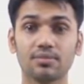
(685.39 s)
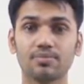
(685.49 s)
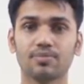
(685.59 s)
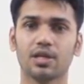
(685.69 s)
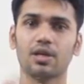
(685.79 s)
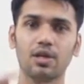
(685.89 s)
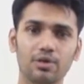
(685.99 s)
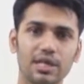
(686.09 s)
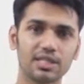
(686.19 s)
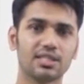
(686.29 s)
Look at
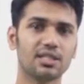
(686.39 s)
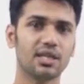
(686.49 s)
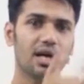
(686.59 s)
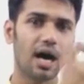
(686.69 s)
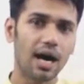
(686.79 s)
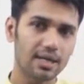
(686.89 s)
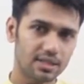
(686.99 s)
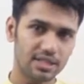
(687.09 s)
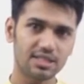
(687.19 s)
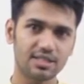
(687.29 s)
this other
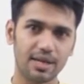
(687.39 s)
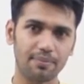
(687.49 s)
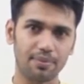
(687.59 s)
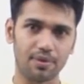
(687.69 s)
example.